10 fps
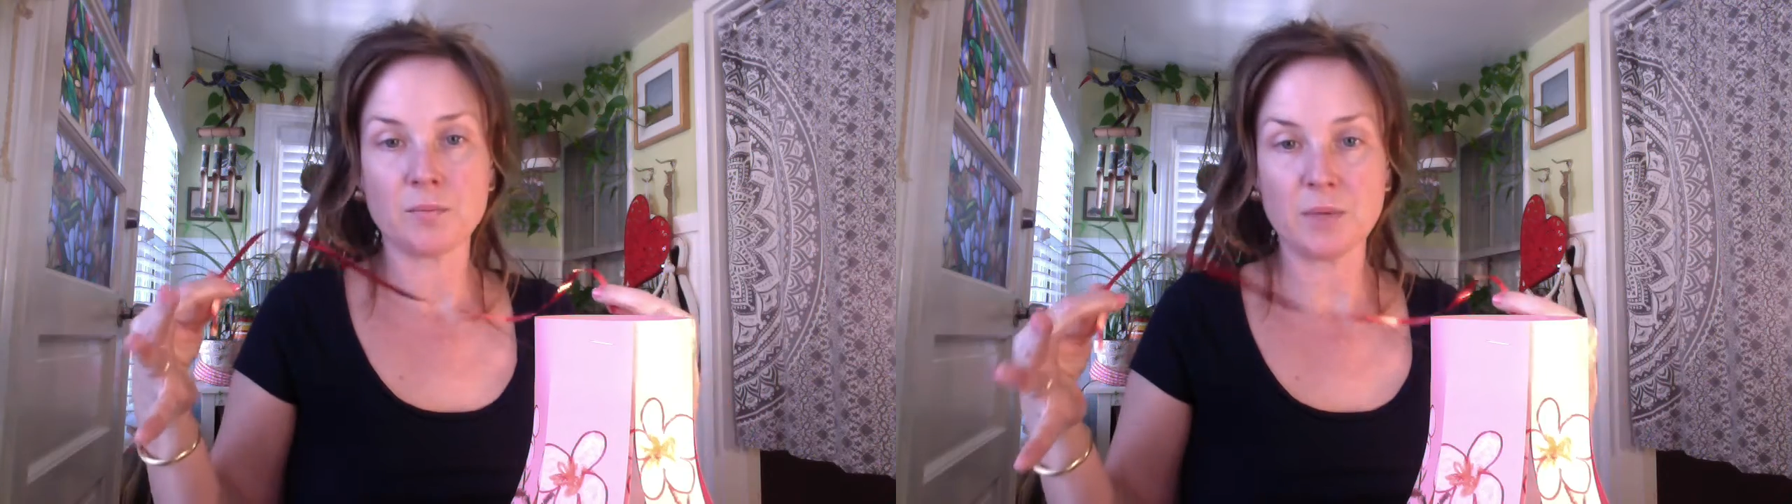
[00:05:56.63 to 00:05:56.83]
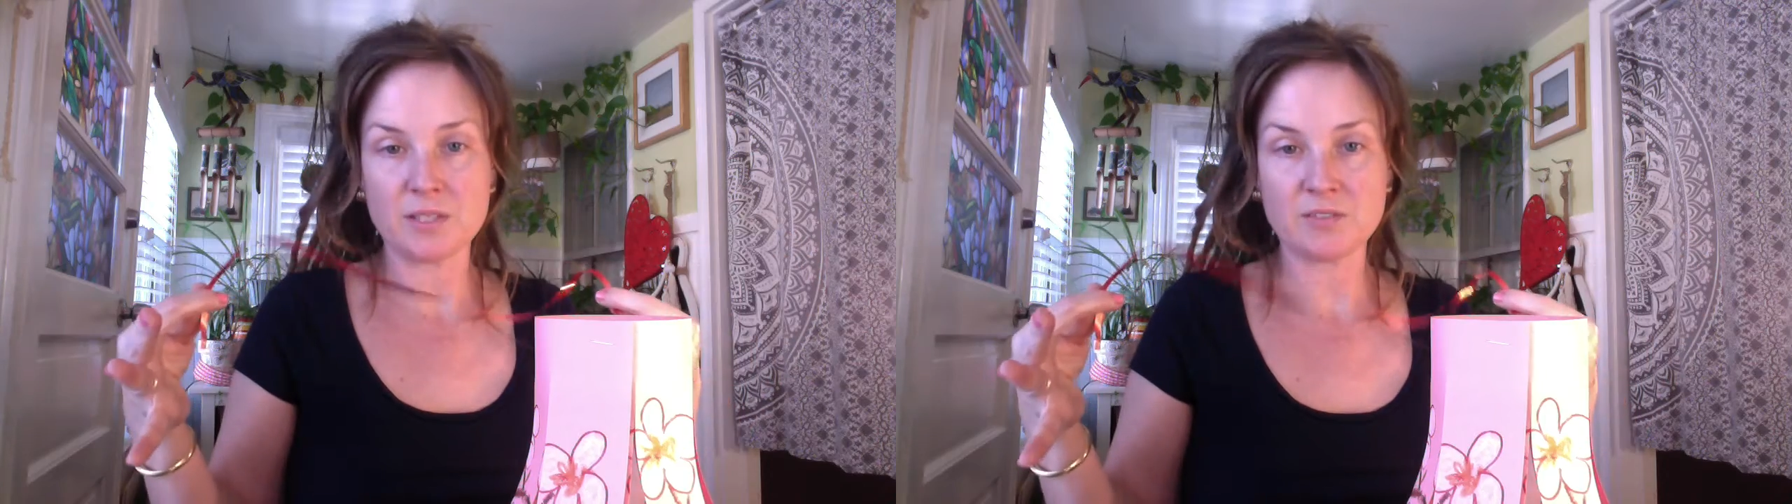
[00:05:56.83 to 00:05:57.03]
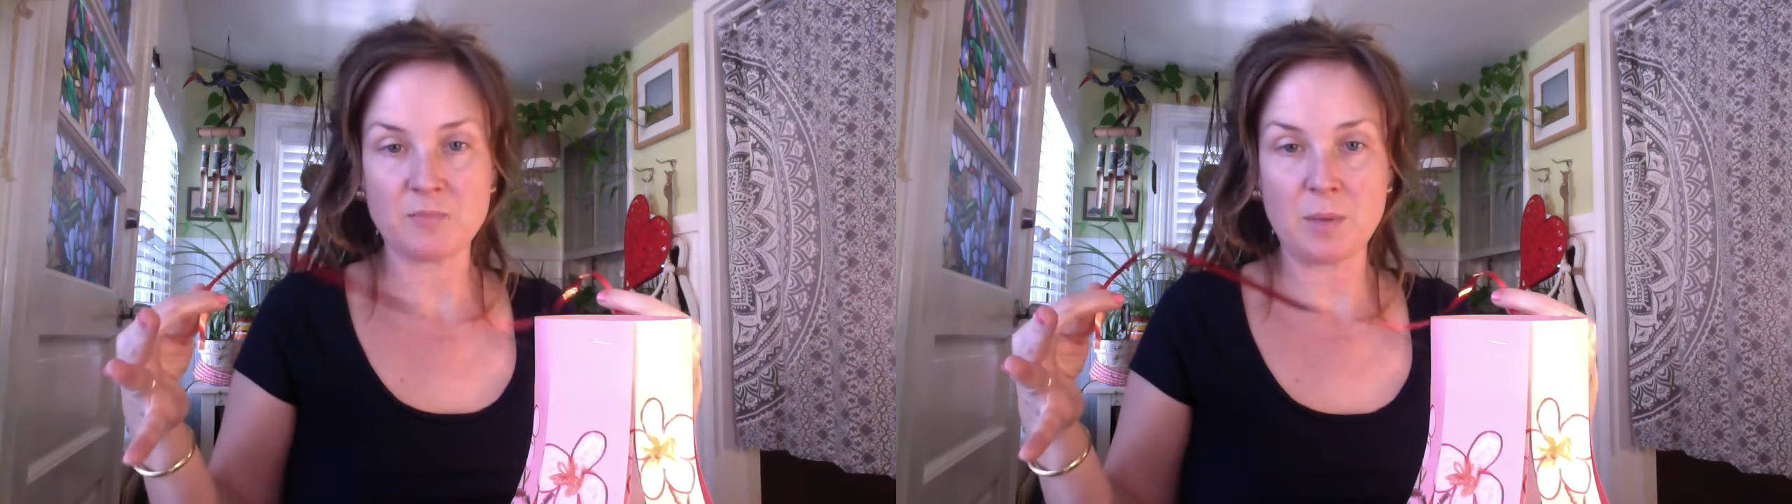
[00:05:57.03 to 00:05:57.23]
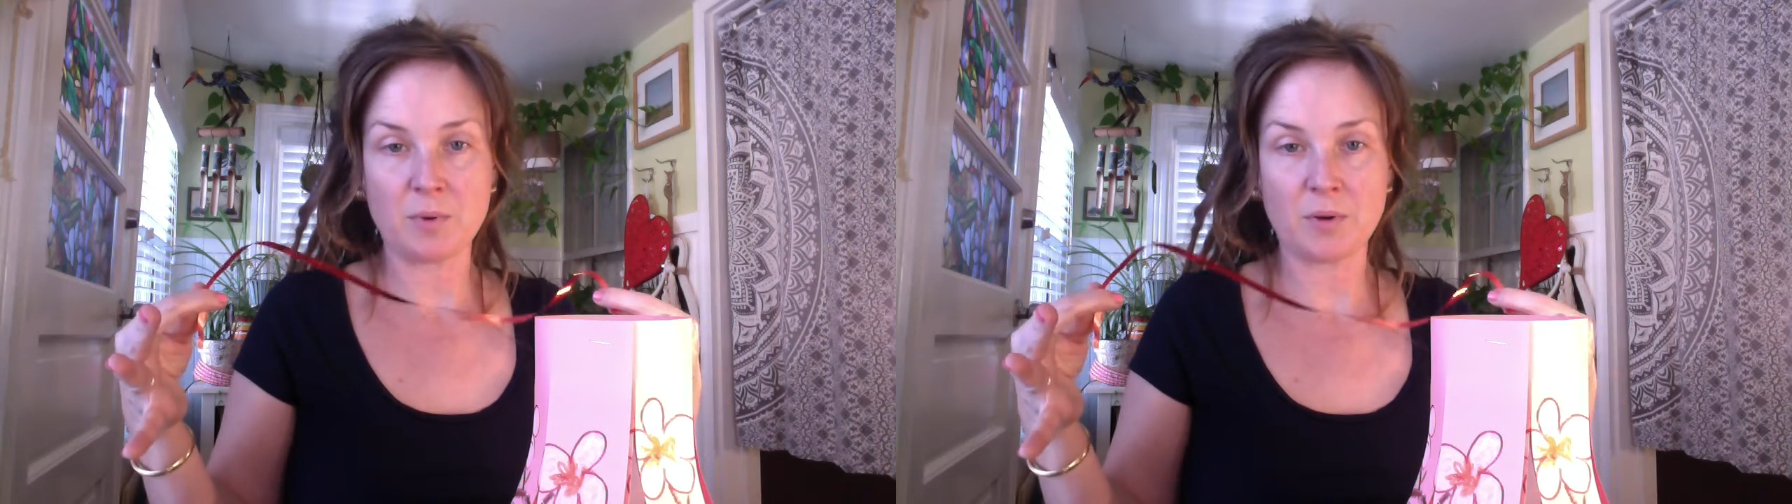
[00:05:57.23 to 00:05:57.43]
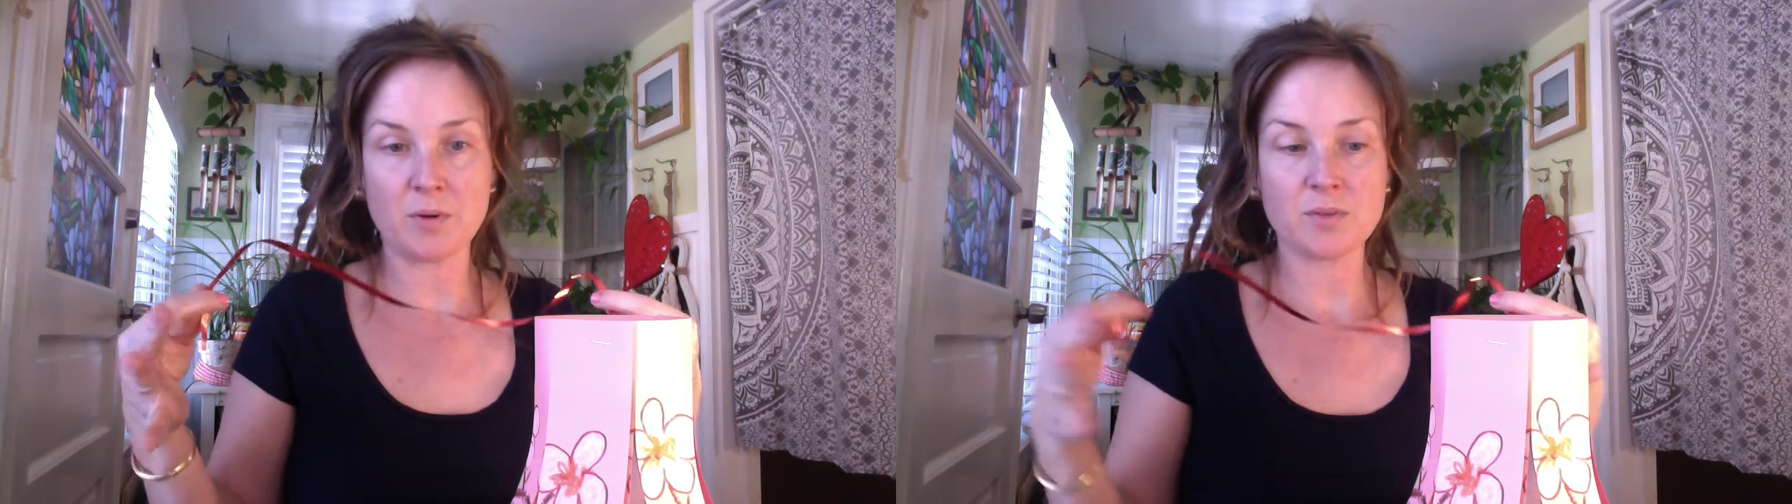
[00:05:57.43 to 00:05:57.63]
piece of paper.